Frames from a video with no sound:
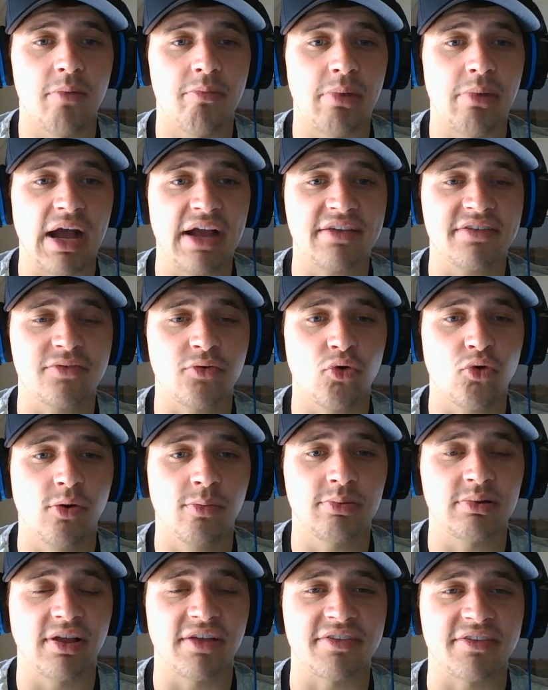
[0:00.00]
box score
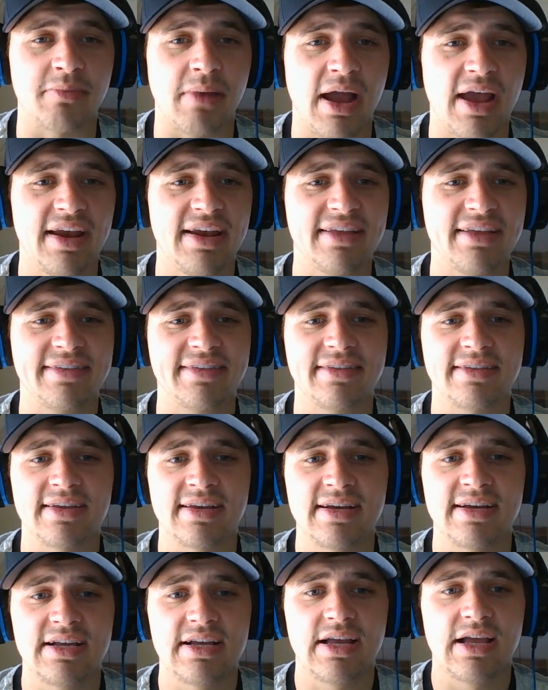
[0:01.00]
plus minus,
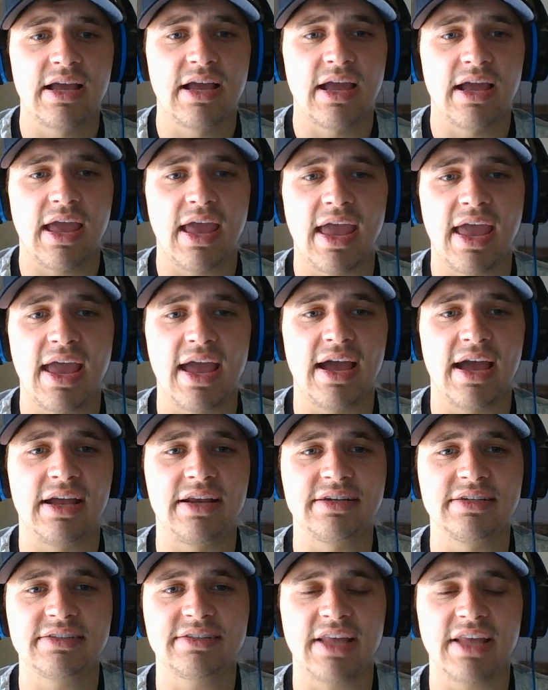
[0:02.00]

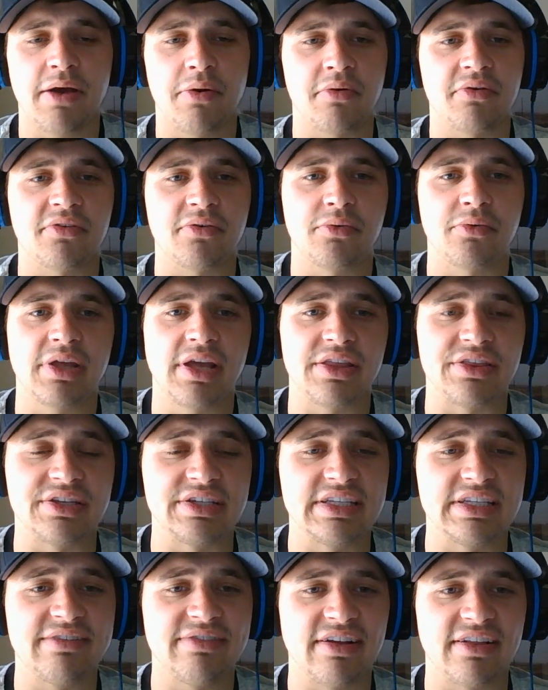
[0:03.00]
and that was only on the
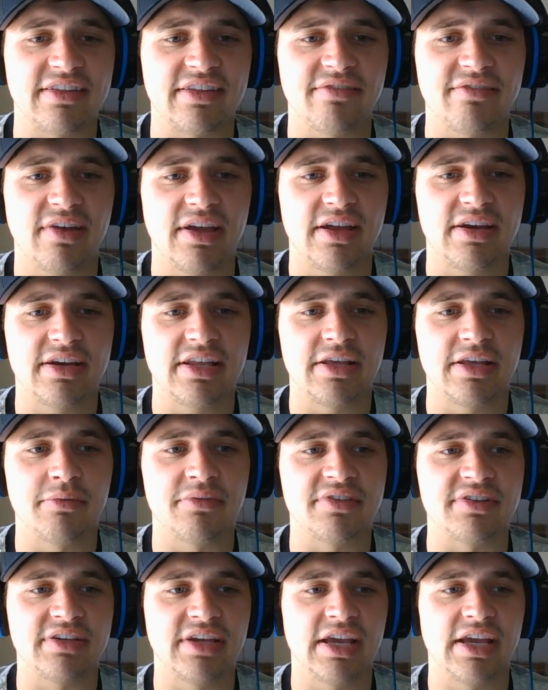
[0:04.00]
defensive end. He
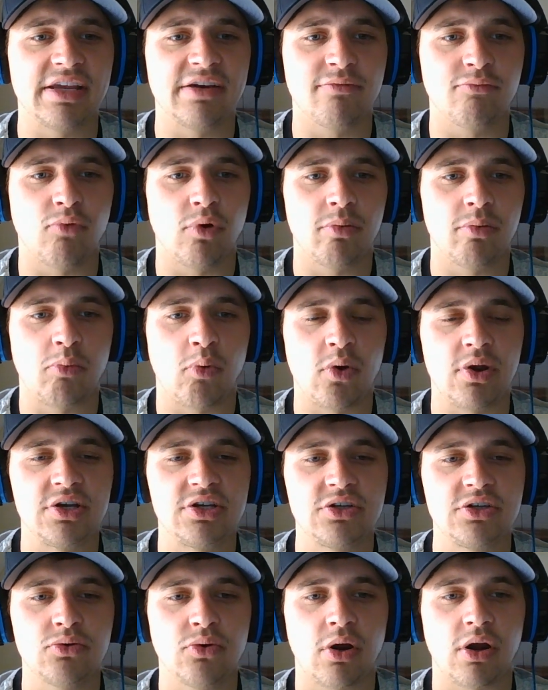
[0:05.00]
was a negative
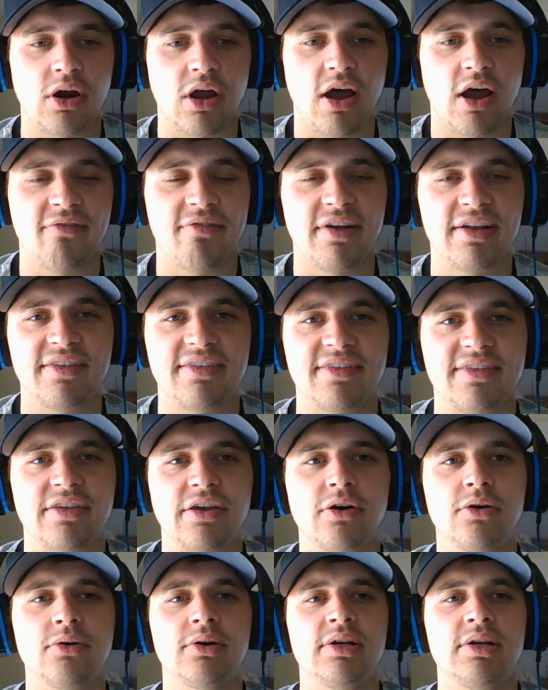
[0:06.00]
1.2 on offense,
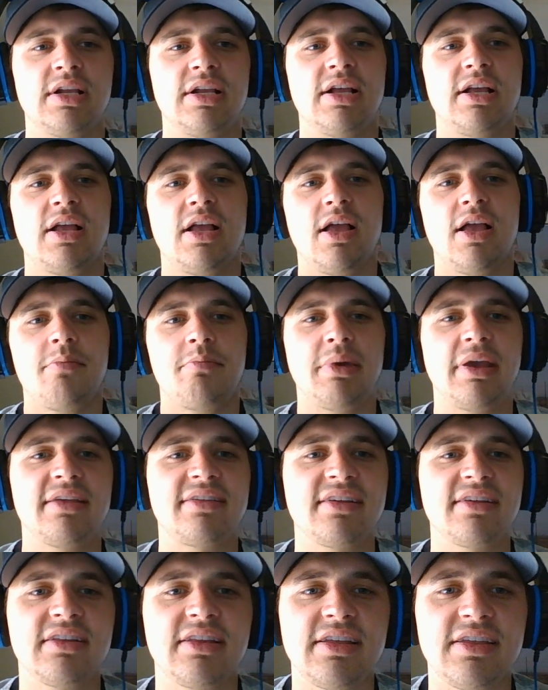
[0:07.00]
so
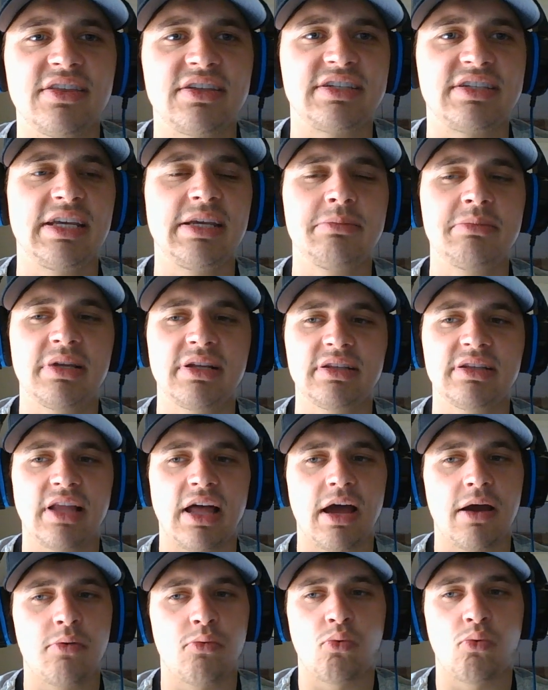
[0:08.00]
basically the team did a
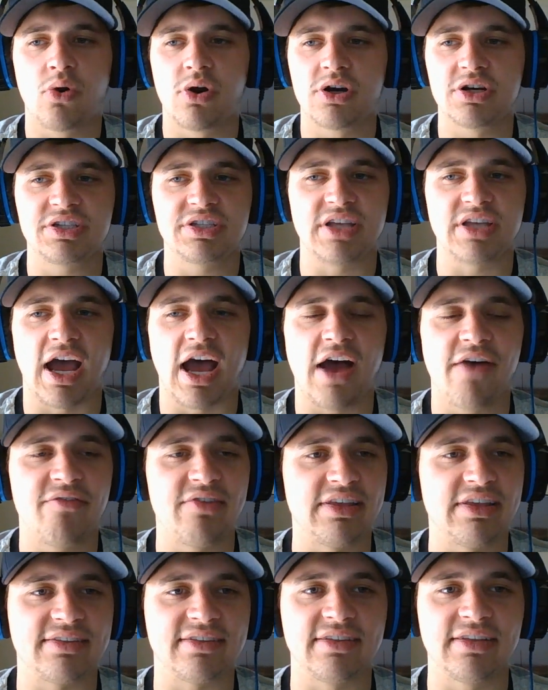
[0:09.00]
lot worse,
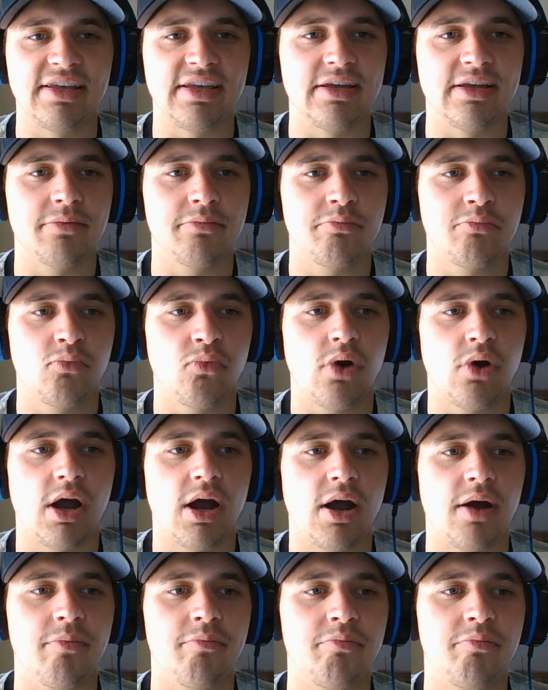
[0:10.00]
obviously,
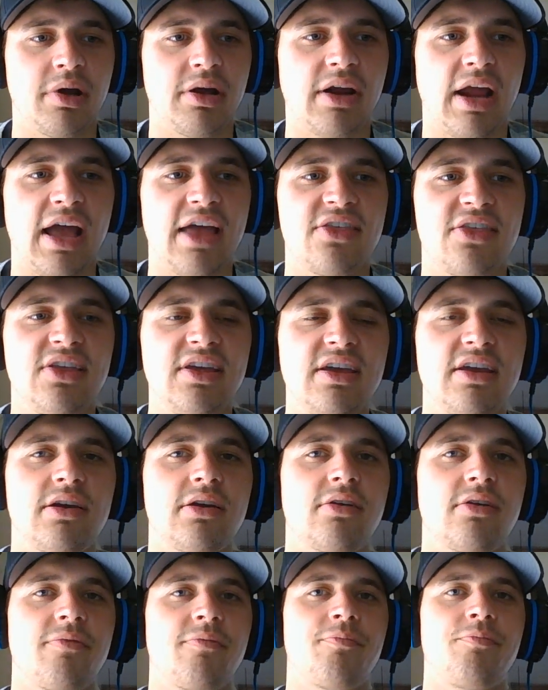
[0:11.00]
but I
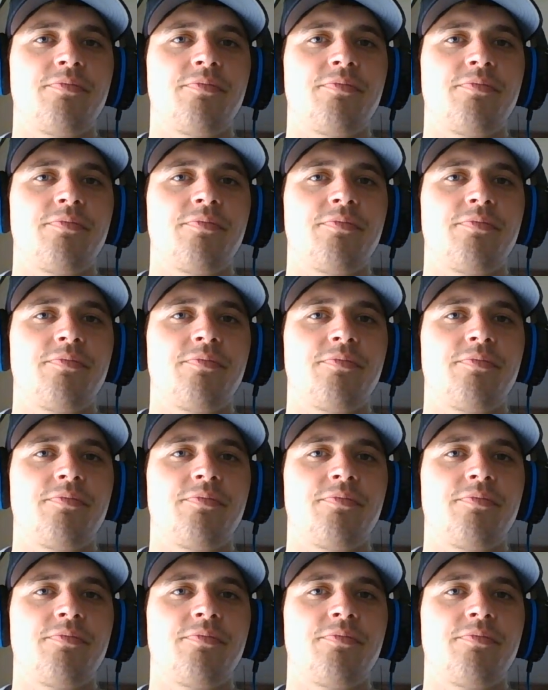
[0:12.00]
think